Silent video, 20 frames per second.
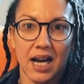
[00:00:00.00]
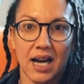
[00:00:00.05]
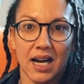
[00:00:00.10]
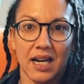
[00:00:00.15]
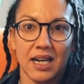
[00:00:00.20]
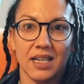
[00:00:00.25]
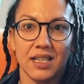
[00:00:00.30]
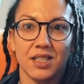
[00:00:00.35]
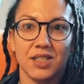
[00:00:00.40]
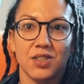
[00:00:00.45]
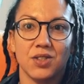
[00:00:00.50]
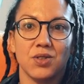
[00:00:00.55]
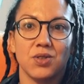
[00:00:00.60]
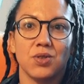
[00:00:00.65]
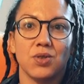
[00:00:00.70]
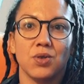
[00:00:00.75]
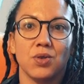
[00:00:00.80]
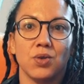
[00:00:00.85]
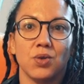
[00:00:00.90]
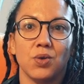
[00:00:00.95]
guides,
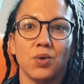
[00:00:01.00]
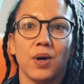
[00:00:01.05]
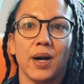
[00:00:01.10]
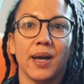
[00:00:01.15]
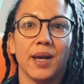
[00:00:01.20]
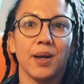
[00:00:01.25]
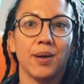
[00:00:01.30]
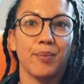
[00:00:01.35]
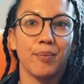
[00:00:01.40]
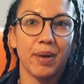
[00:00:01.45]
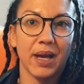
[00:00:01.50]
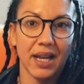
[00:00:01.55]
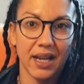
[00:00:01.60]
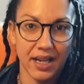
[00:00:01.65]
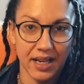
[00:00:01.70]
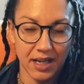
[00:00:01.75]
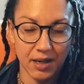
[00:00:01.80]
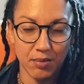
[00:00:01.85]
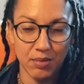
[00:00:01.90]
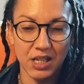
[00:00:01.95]
to a
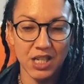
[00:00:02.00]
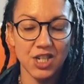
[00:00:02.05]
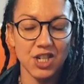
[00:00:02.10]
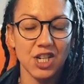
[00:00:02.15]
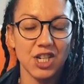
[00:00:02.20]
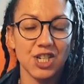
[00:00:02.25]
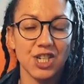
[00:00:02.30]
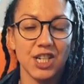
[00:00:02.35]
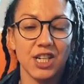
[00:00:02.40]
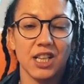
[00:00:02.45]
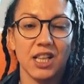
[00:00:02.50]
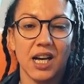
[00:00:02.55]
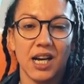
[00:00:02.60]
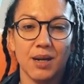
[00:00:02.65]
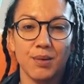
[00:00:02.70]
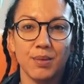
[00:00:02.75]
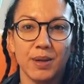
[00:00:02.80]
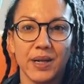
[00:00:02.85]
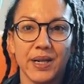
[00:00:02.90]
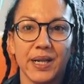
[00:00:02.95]
paid BJJ
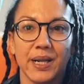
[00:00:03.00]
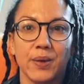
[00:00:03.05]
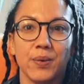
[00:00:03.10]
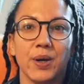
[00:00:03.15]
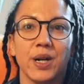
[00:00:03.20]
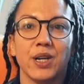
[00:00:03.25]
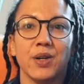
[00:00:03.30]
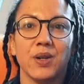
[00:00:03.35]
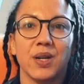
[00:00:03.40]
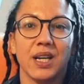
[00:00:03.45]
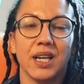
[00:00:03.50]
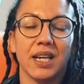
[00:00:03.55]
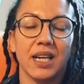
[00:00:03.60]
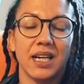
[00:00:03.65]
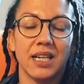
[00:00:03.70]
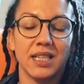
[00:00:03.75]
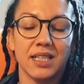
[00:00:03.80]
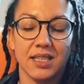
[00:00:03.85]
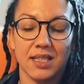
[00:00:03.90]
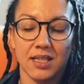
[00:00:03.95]
library where you can
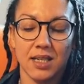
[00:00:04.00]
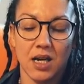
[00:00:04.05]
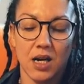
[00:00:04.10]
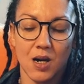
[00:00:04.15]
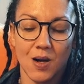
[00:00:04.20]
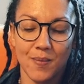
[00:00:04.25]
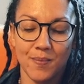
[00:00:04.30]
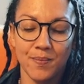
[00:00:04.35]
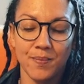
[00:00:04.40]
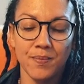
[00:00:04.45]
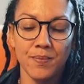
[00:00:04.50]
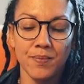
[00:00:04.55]
get some